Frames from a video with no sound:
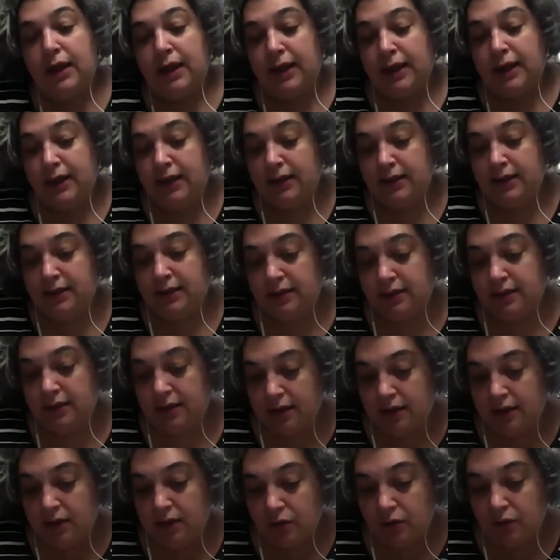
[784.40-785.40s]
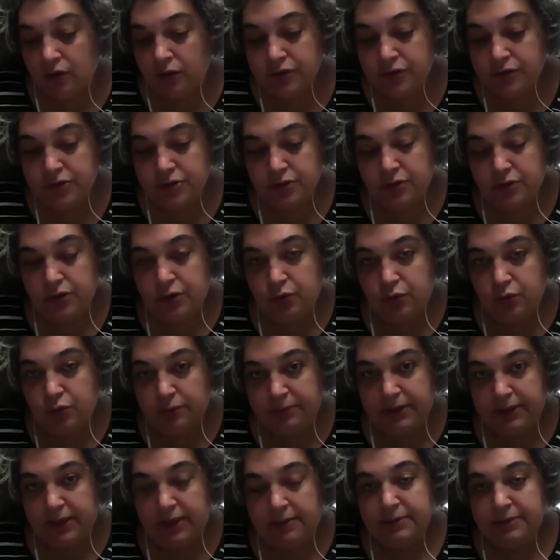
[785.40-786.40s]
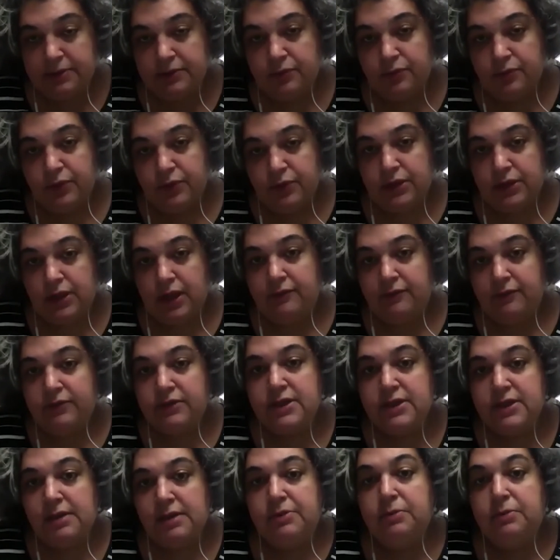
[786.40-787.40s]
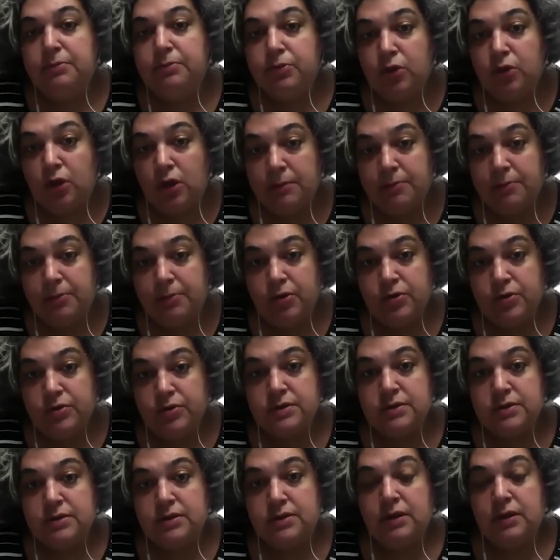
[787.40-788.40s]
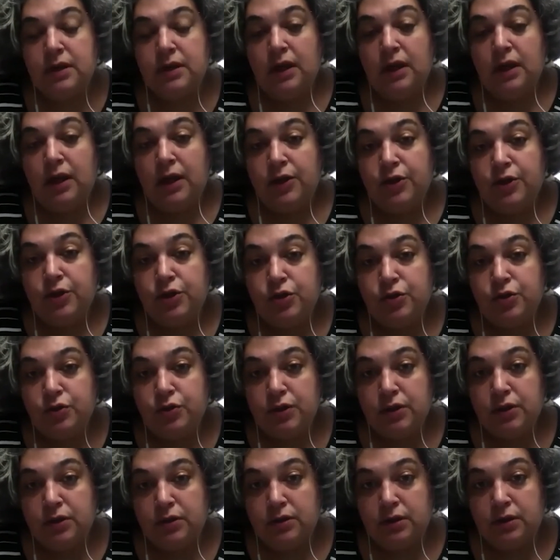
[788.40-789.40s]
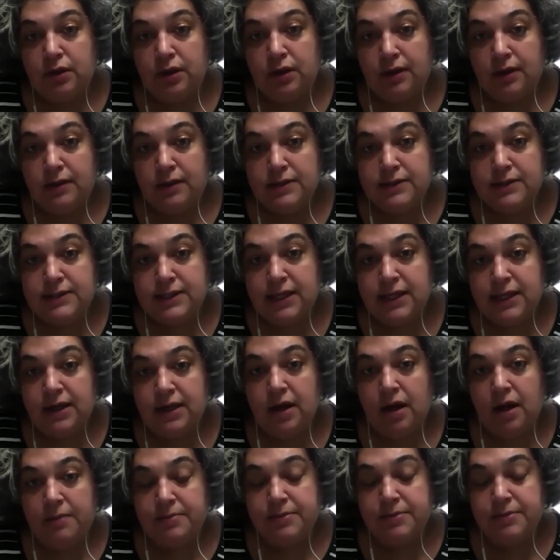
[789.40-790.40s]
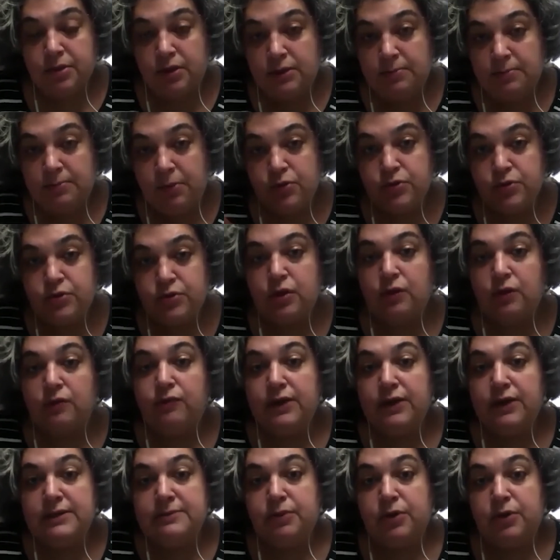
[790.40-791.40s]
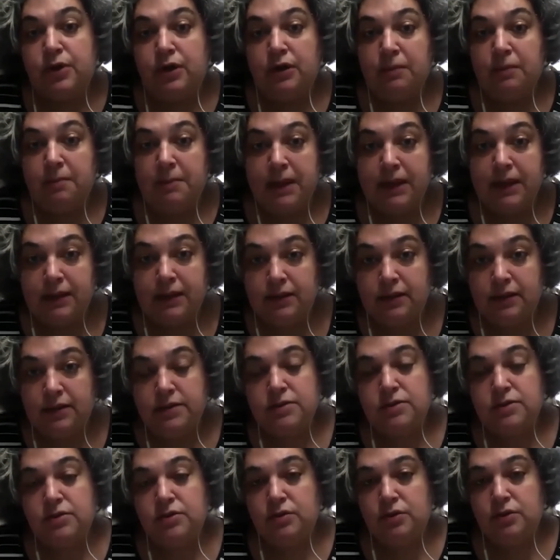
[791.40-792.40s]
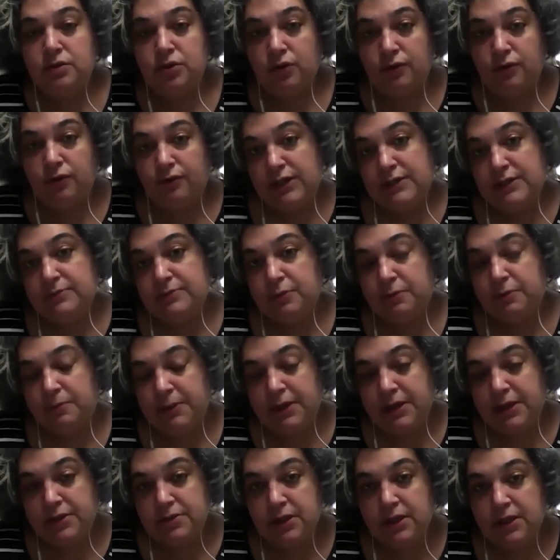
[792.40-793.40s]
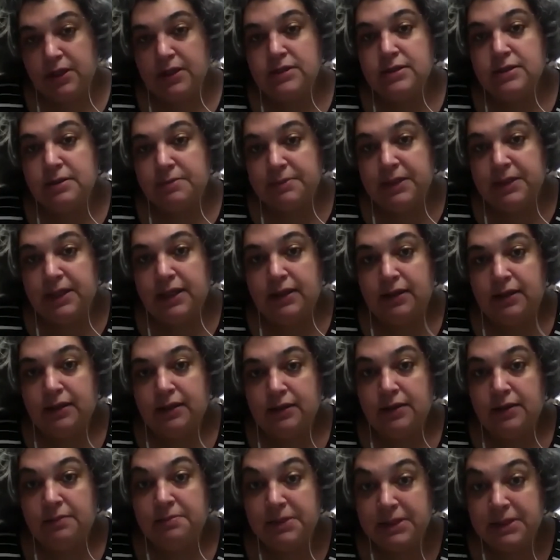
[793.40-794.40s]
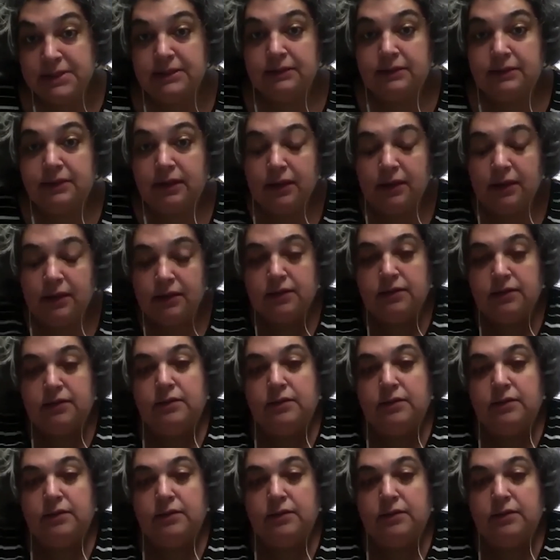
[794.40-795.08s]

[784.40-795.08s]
And also you will be able, every time you blog post, you can set it up so it posts on Facebook automatically. So your Facebook page gets updated immediately.